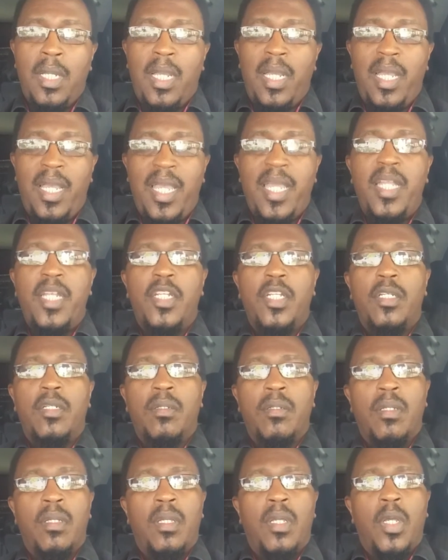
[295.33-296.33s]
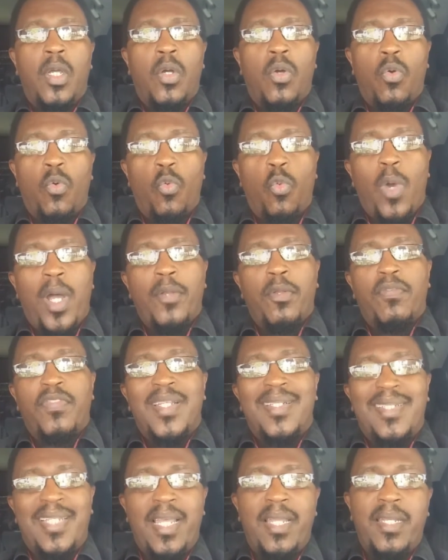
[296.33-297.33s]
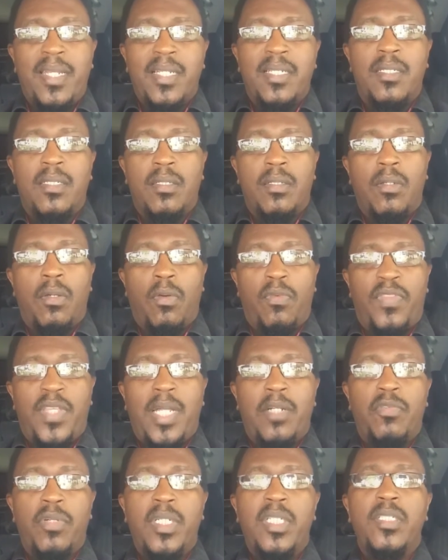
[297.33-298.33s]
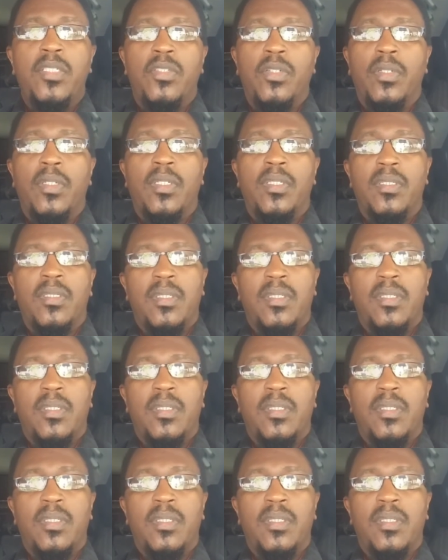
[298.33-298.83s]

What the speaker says: And one of the tenets of that religion,